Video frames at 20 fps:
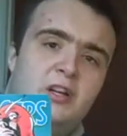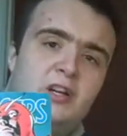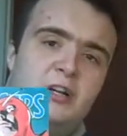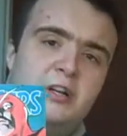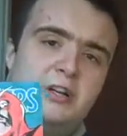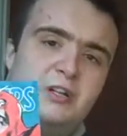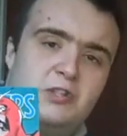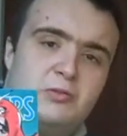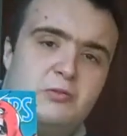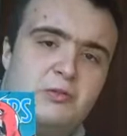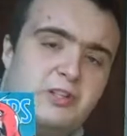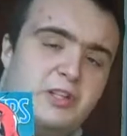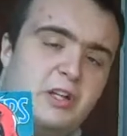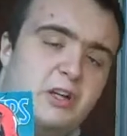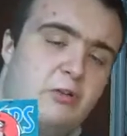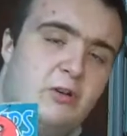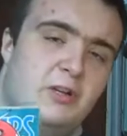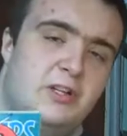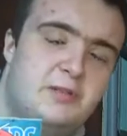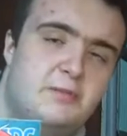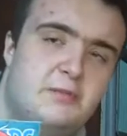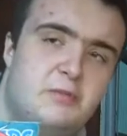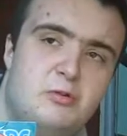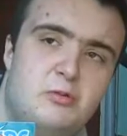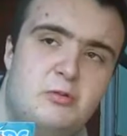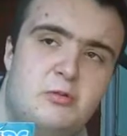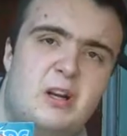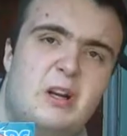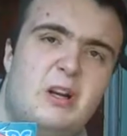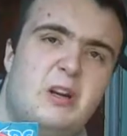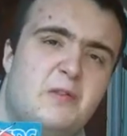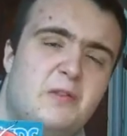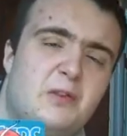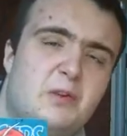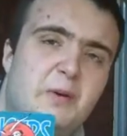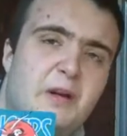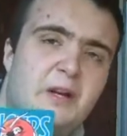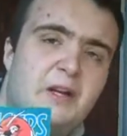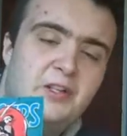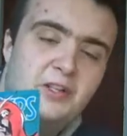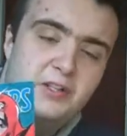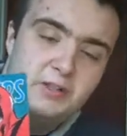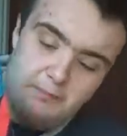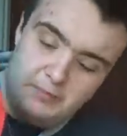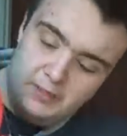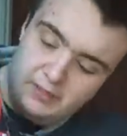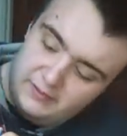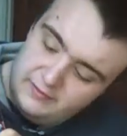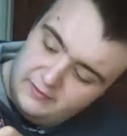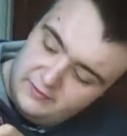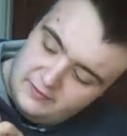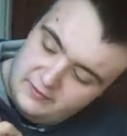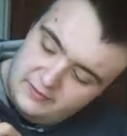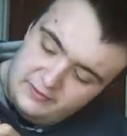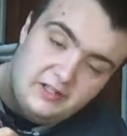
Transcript: The stories are quite small, only a few pages, but